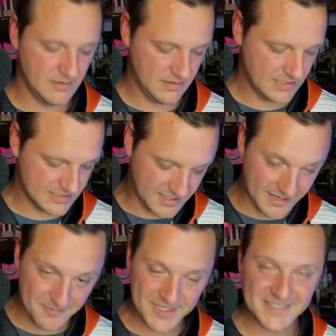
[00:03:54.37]
this
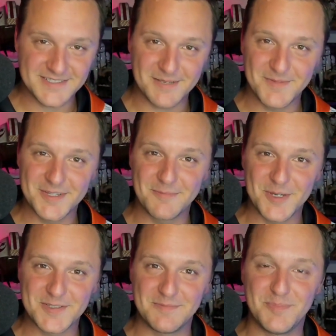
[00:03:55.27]
guy makes some of the
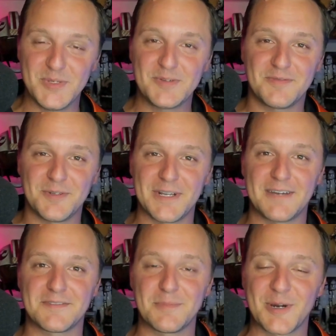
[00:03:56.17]
most beautiful
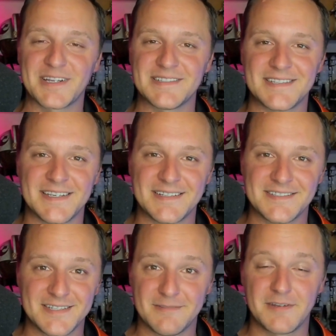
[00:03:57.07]
aftermarket stands
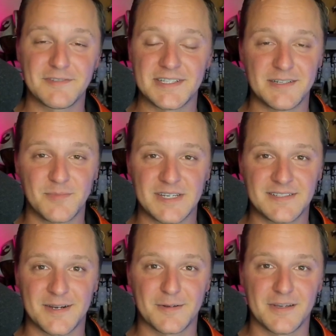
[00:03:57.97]
that I've ever seen in my
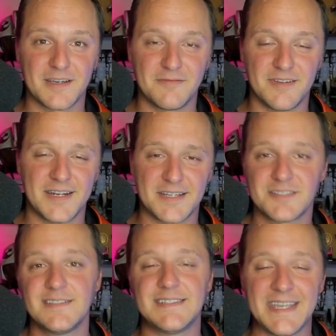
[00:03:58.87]
entire life, and
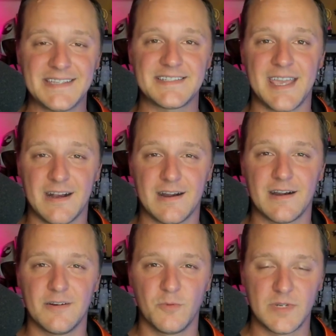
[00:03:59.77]
actually takes
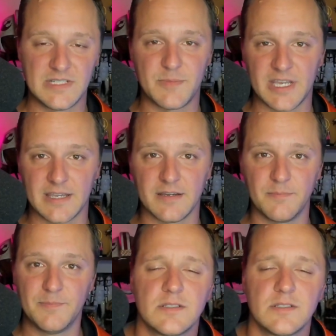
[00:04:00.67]
care when he's making them.